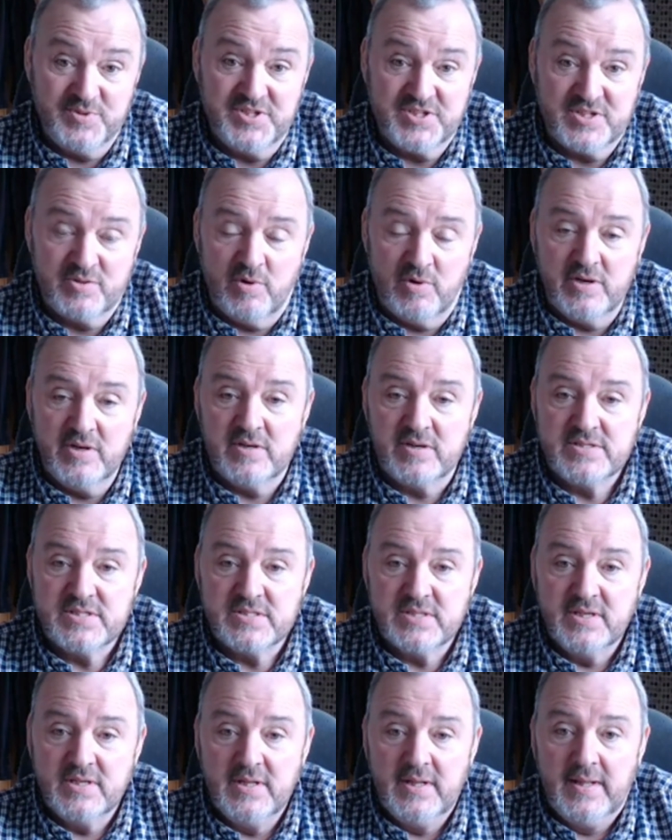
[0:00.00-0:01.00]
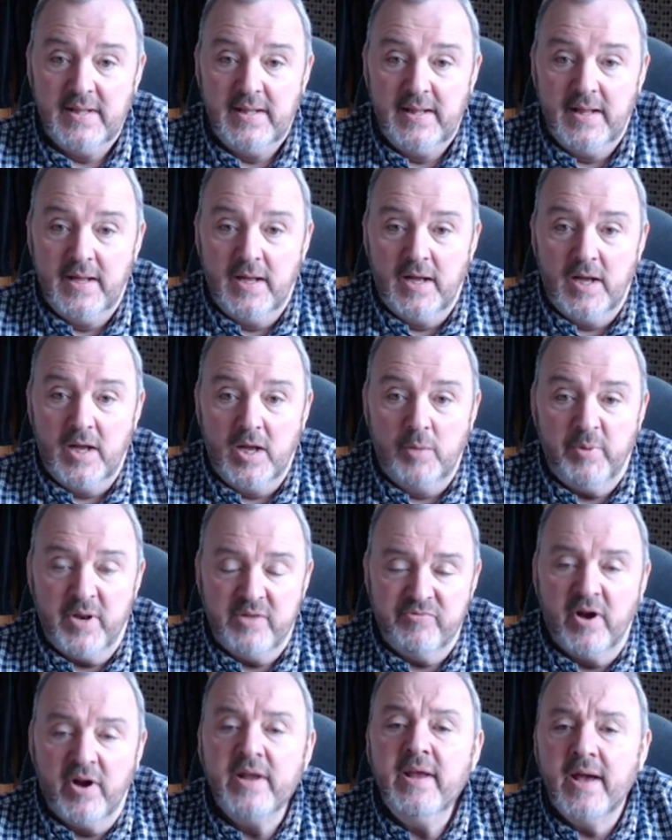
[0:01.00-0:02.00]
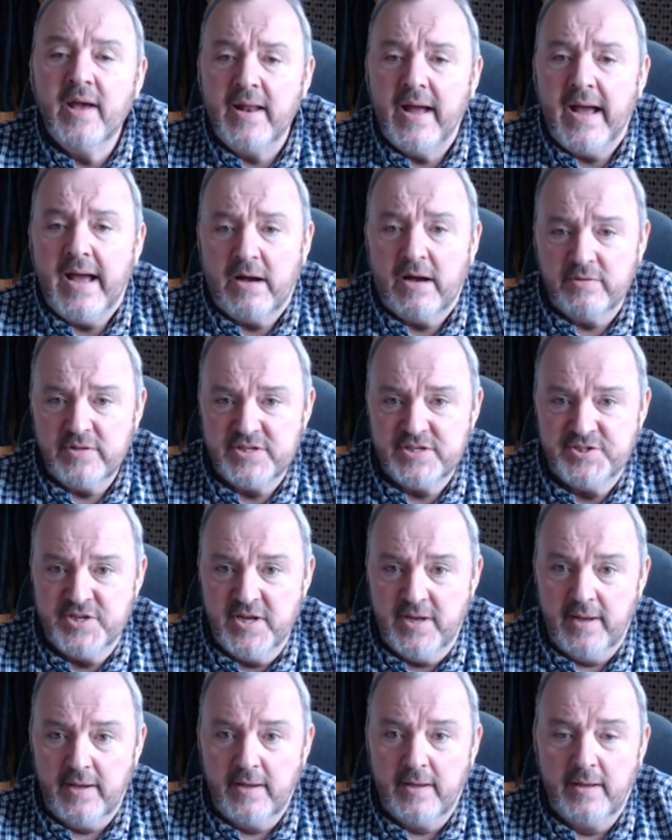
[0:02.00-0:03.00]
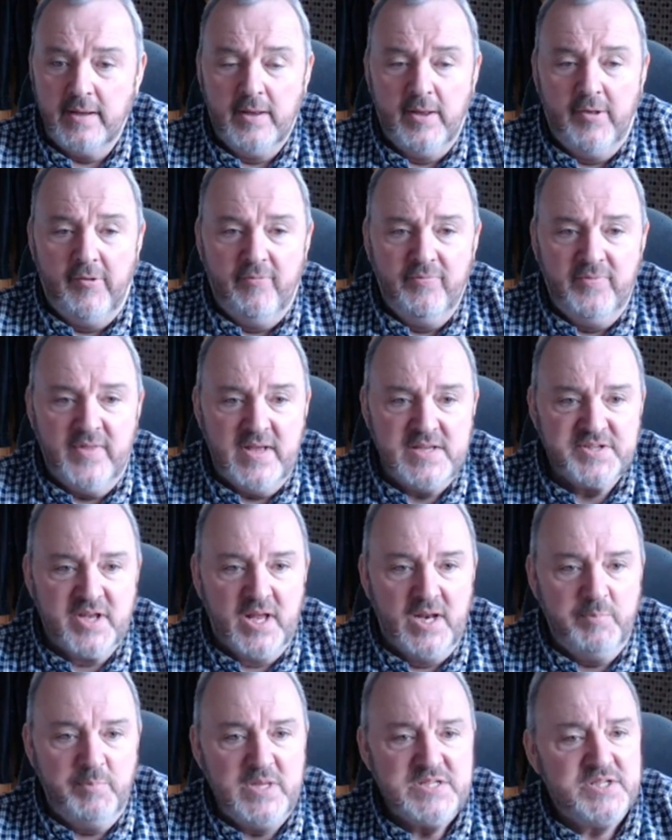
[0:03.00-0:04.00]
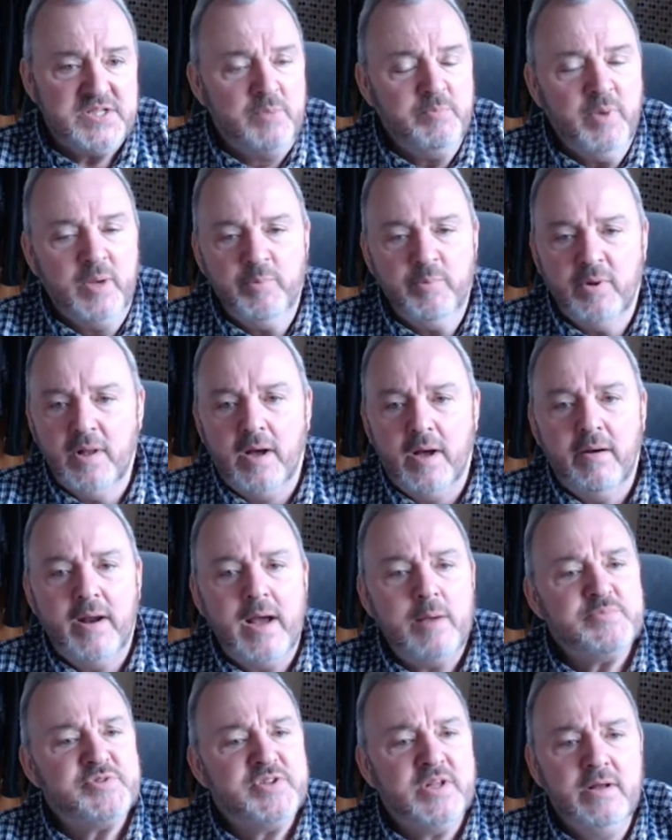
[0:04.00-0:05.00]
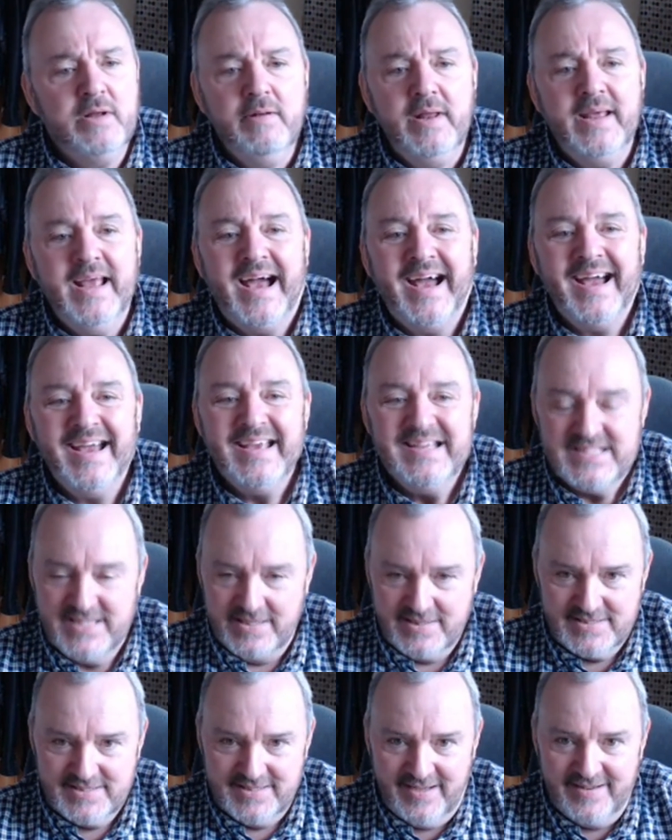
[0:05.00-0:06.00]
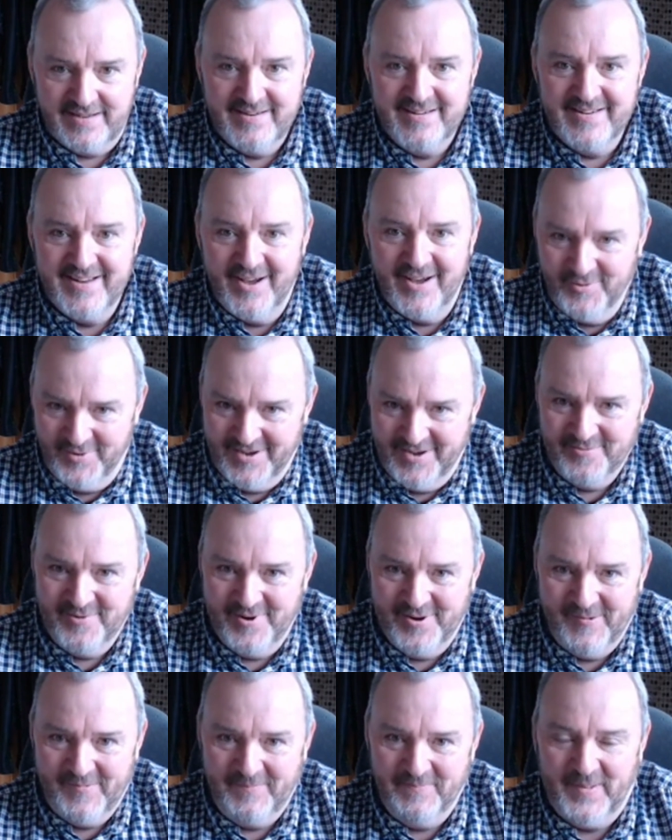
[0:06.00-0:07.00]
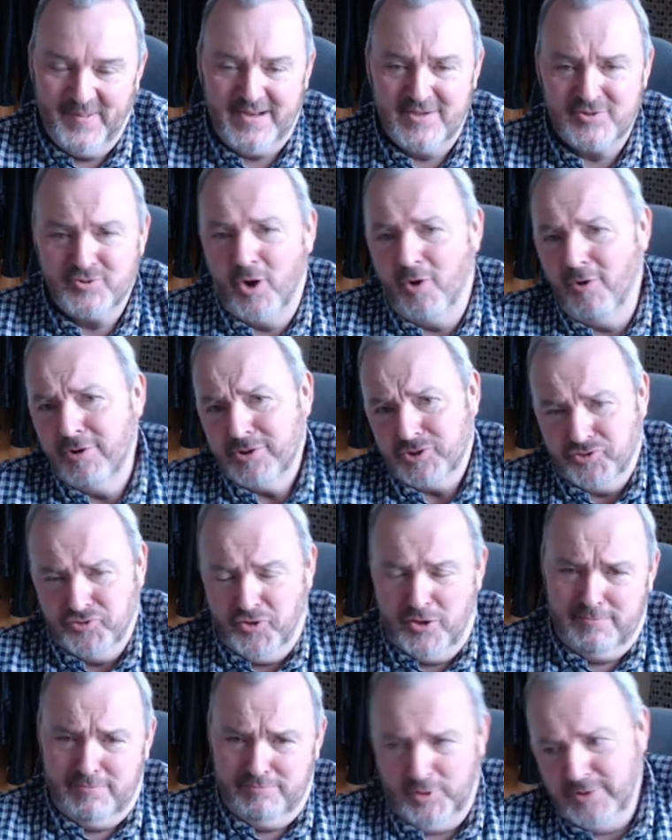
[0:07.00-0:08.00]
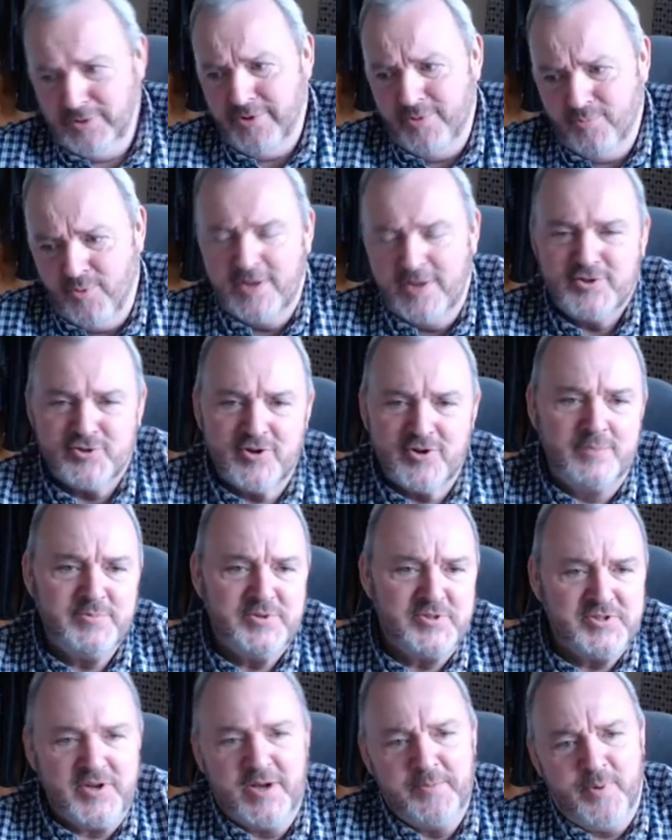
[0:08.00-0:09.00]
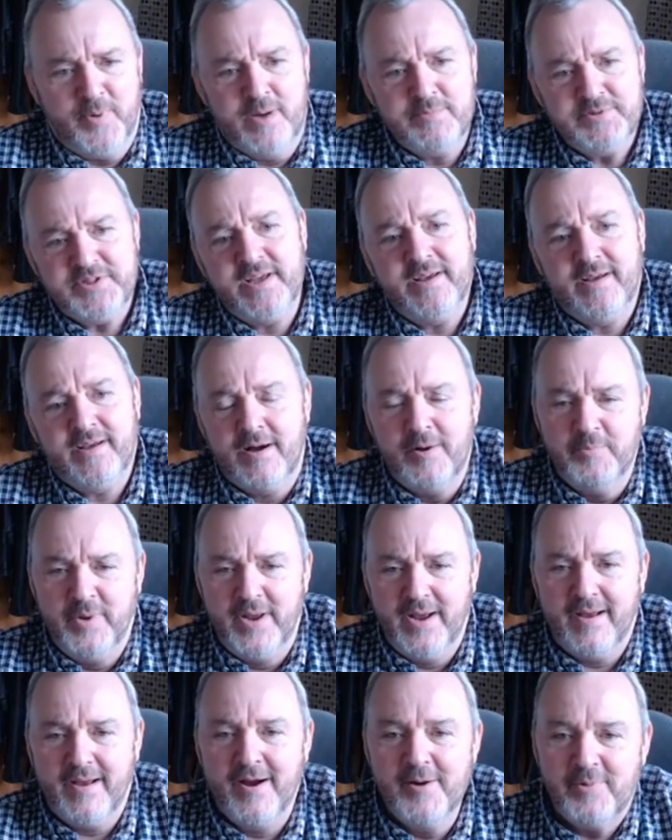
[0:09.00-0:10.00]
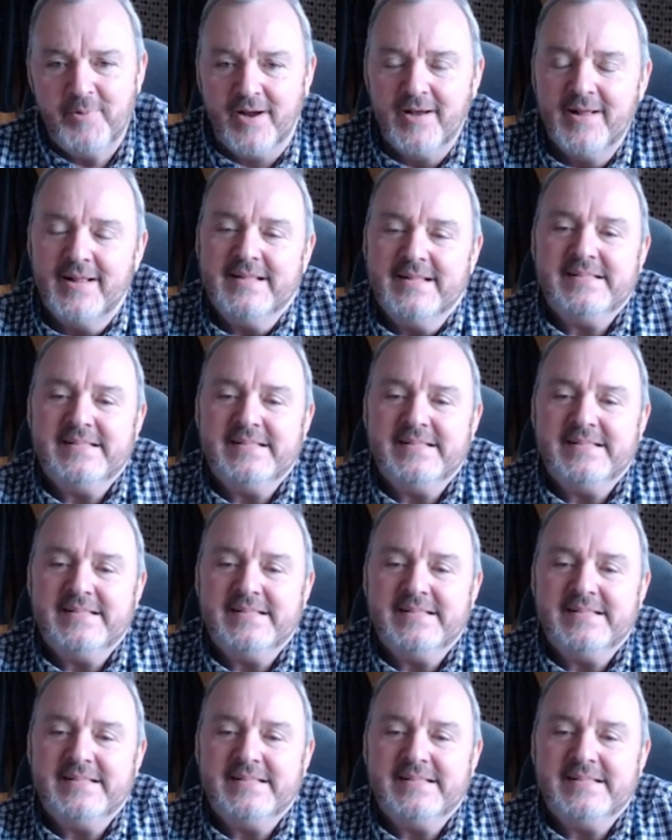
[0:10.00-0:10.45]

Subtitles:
which is quite nice. But if I can get that out this year, there's going to be some people that are absolutely hate it. I know they will, because it's not blue with white stripes and side pipes. It can't be a Cobra.